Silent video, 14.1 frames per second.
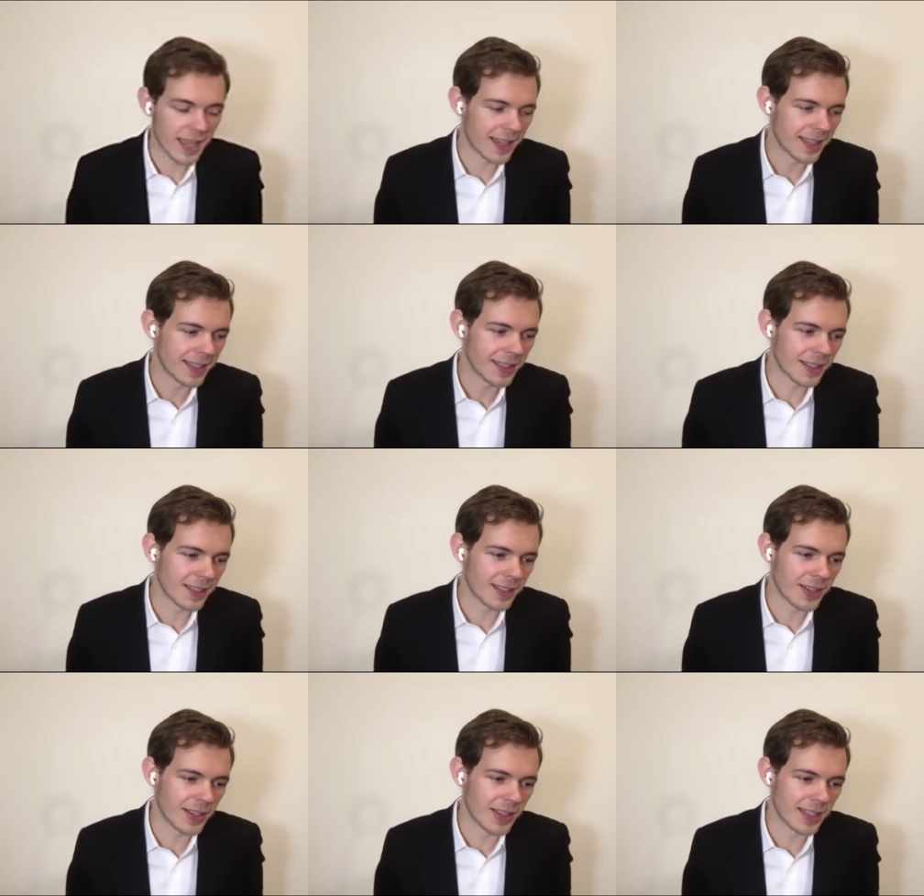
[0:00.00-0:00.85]

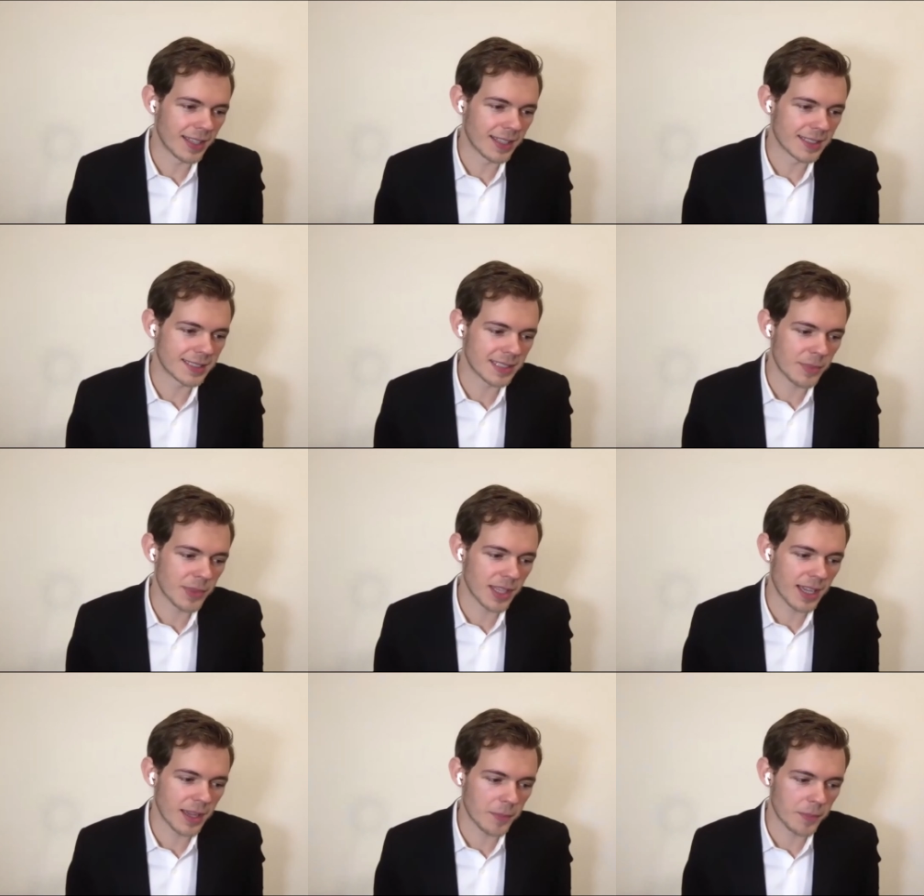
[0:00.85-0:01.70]
it's something
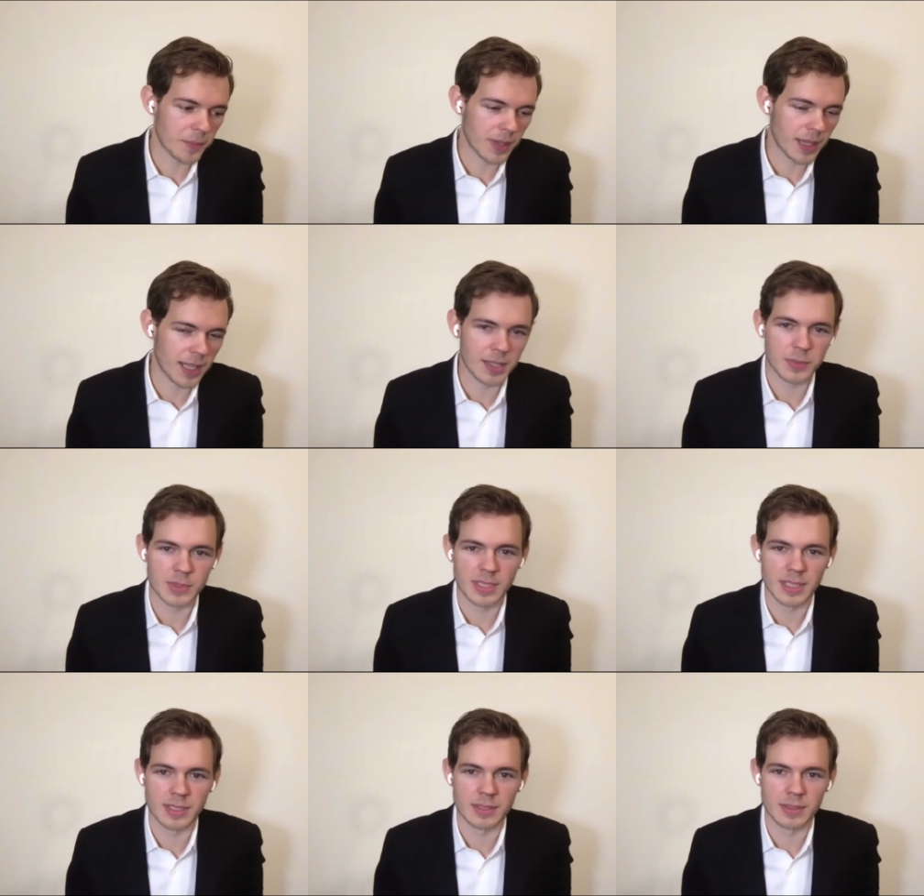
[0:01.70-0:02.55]
I would
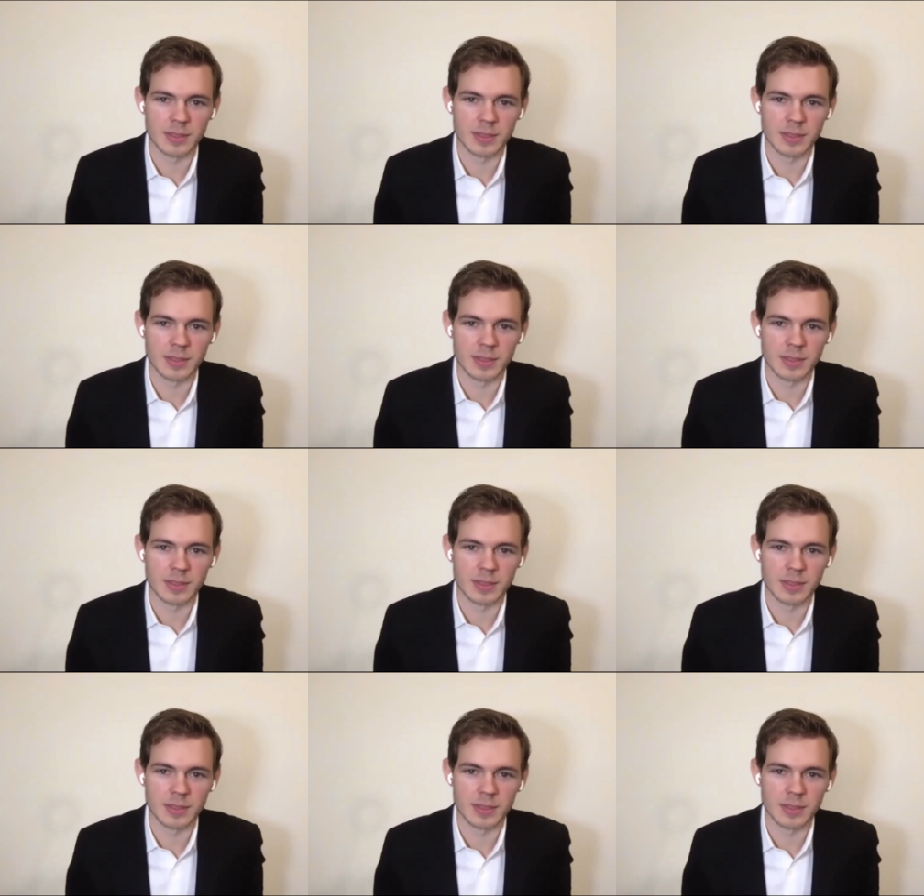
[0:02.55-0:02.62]
say